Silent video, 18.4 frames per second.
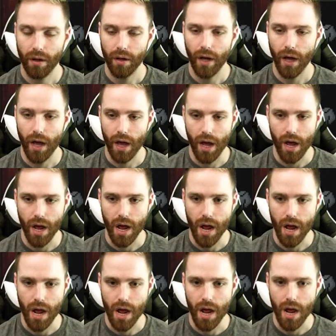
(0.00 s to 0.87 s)

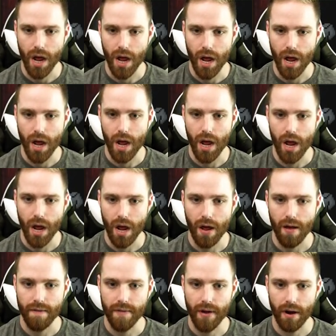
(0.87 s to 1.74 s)

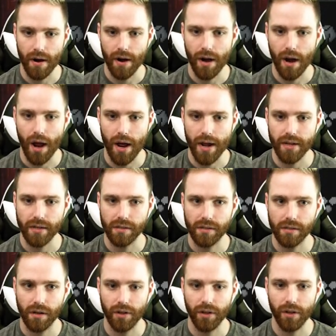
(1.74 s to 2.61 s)
Hey, very
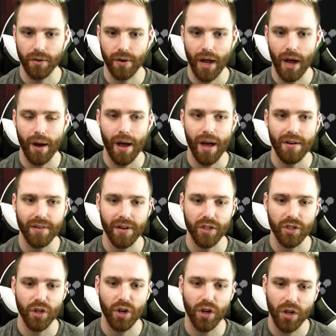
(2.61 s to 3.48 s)
nice. Although now I have an
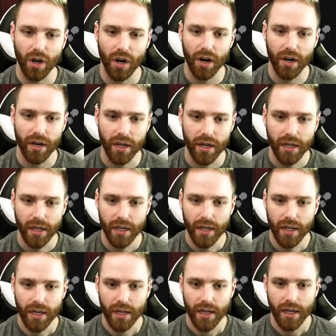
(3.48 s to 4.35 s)
eternal heart
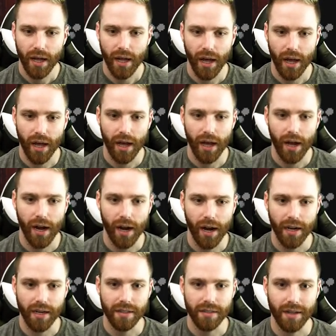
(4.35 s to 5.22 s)

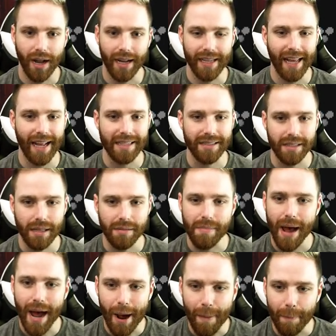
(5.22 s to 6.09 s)
and I can't see the
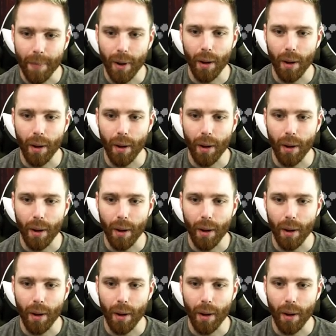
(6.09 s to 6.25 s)
map.